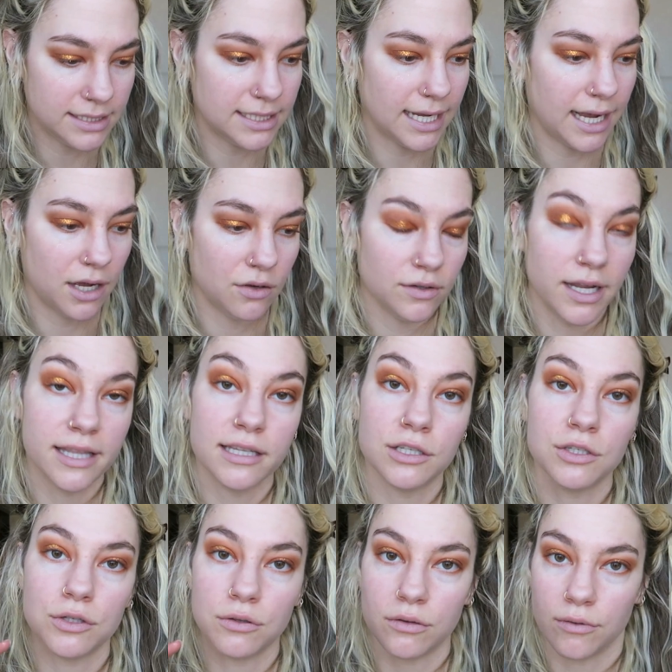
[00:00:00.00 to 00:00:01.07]
down, and then
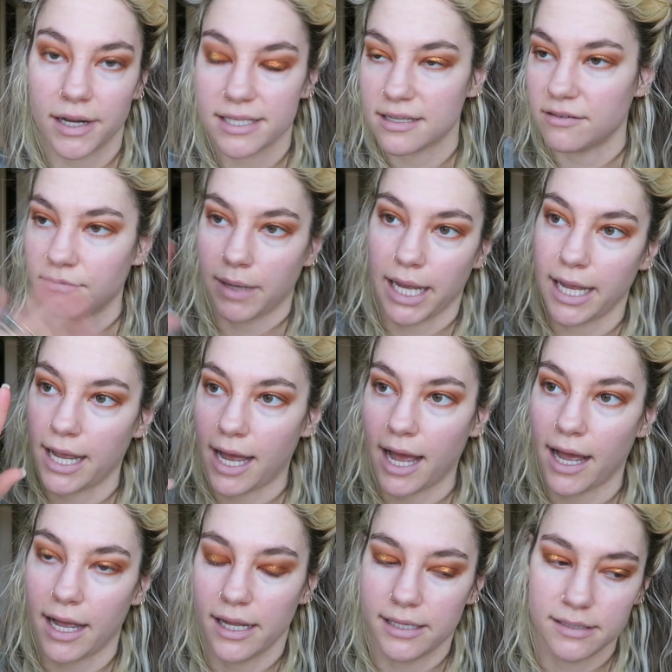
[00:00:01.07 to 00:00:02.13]
do the rest of my
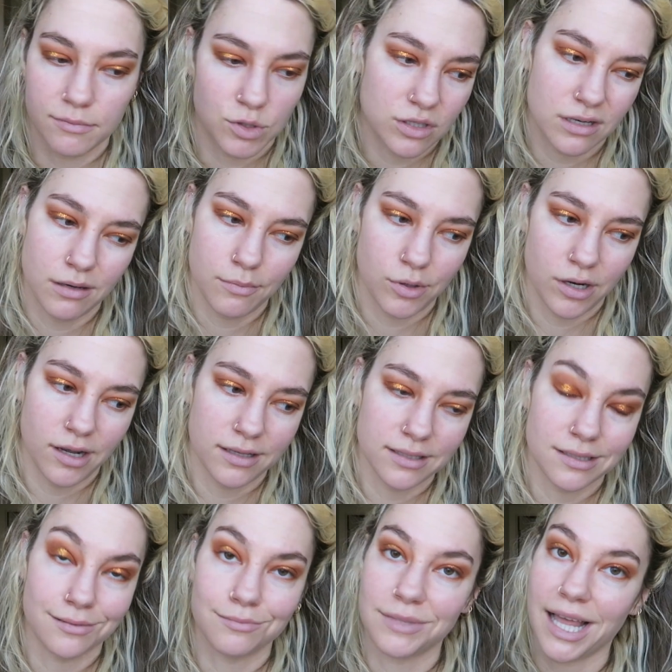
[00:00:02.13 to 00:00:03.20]
eyes. I'm just gonna put on
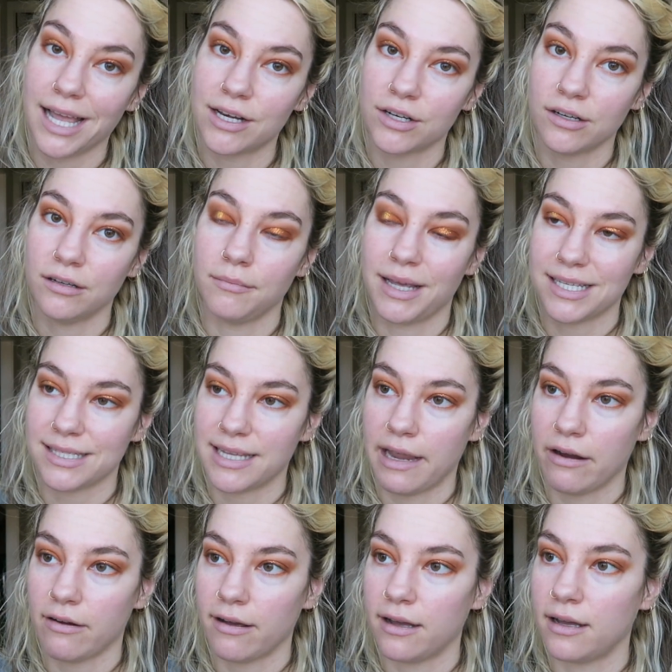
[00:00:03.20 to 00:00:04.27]
some liner,
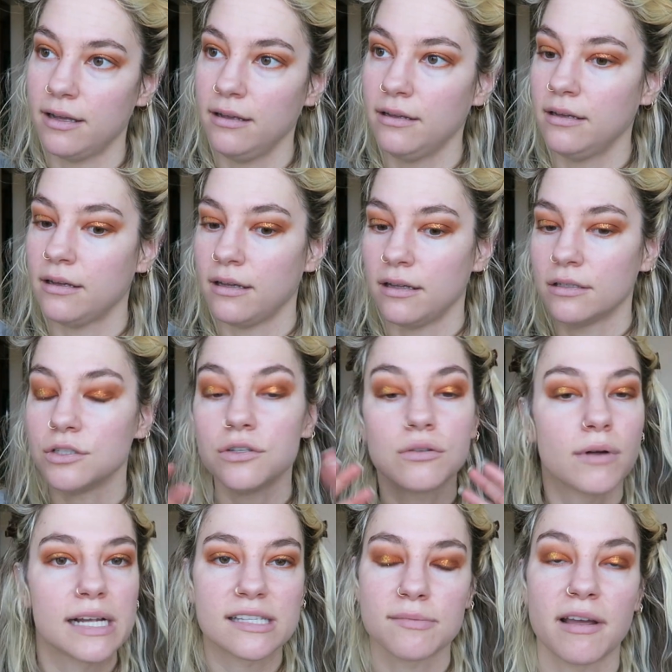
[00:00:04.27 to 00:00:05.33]
mascara, do the
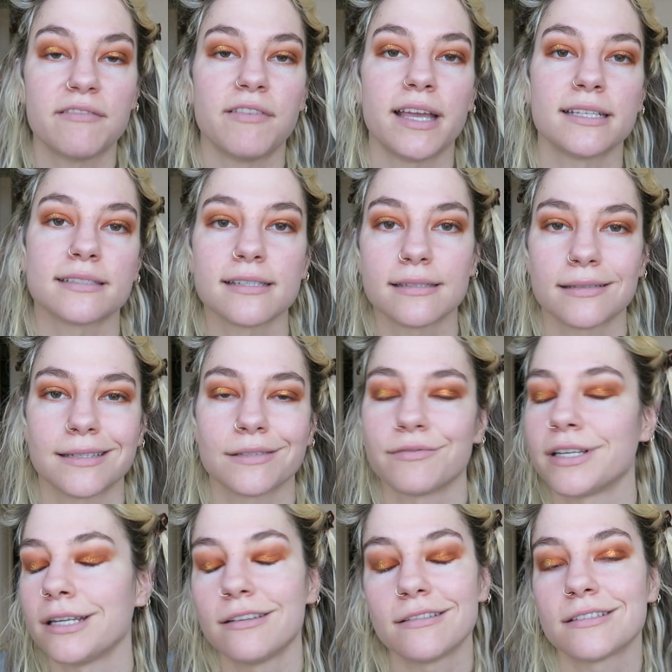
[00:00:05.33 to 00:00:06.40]
rest of my face, because this
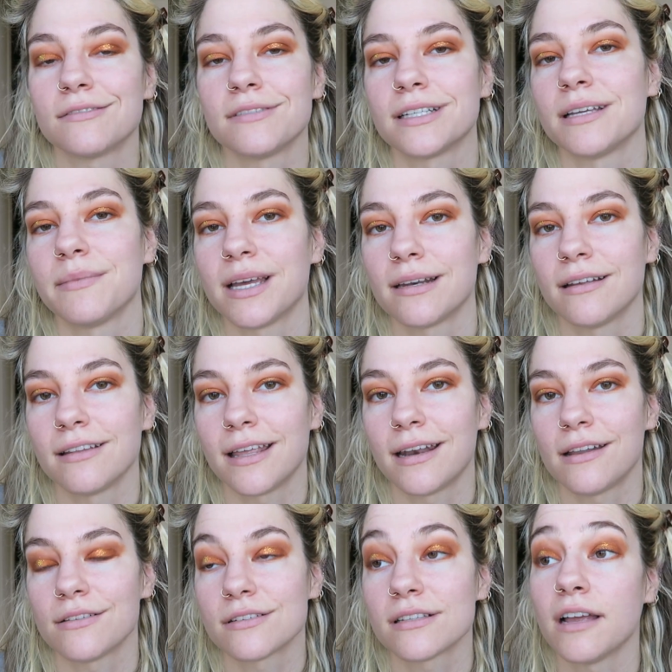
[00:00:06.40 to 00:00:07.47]
video isn't really about all that
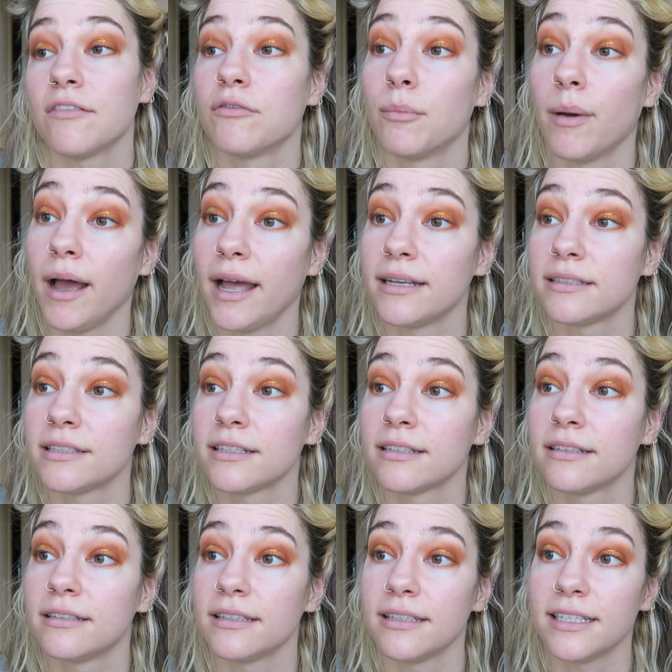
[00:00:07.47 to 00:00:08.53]
other stuff. But
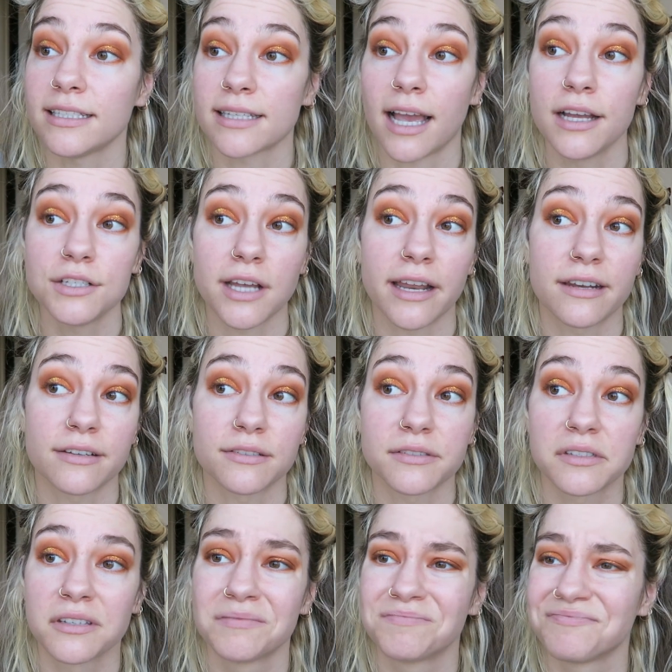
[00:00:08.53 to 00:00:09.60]
these eyeshadows,